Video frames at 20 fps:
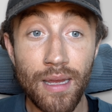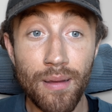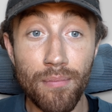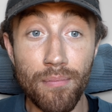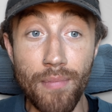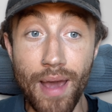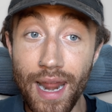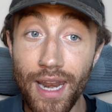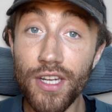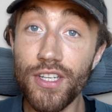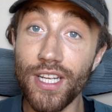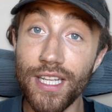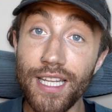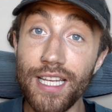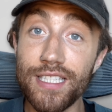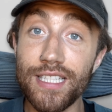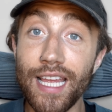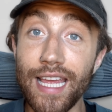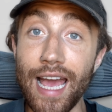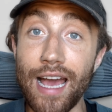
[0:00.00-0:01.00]
managing
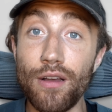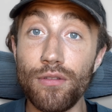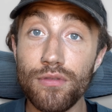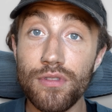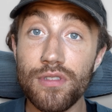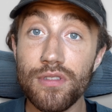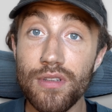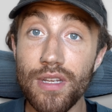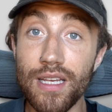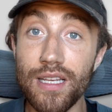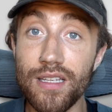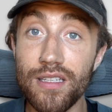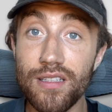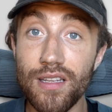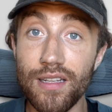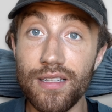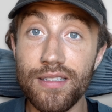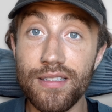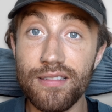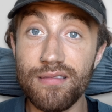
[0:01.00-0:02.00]
these accounts is
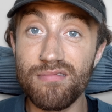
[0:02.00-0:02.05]
a